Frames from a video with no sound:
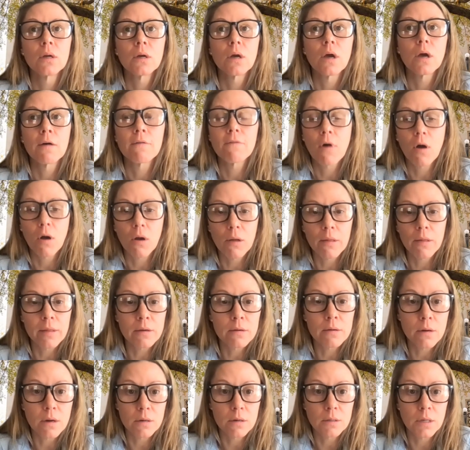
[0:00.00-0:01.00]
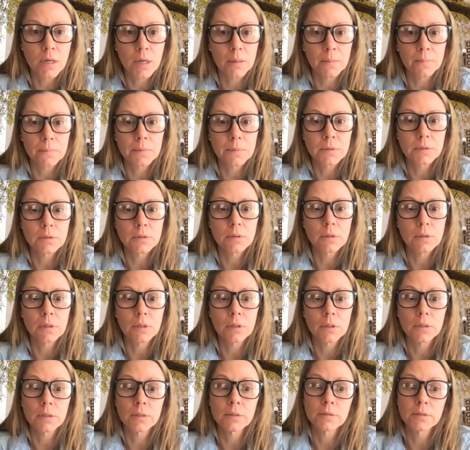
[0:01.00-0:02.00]
of all the grownups,
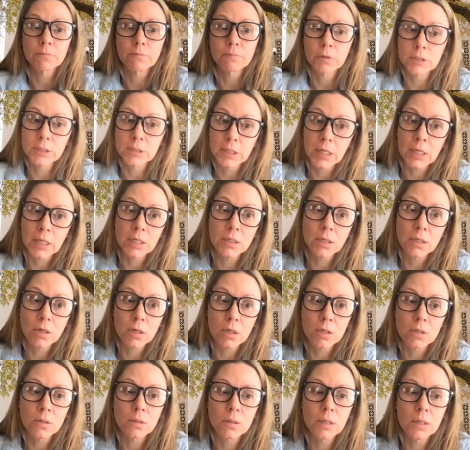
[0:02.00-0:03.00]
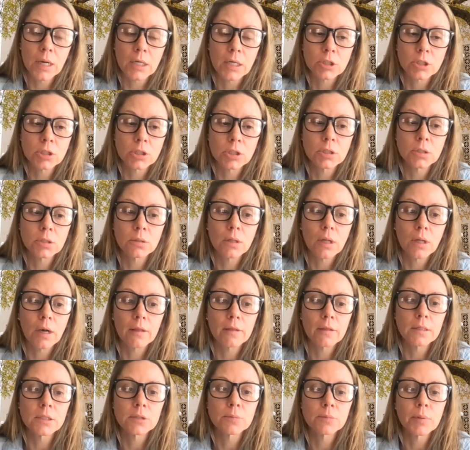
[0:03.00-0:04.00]
and with secondary, you could actually do a lot of
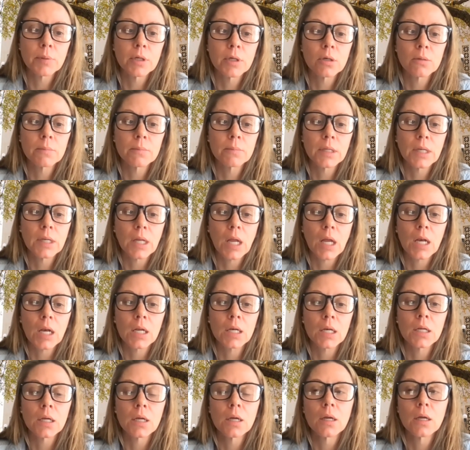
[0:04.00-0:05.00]
these peer mediated,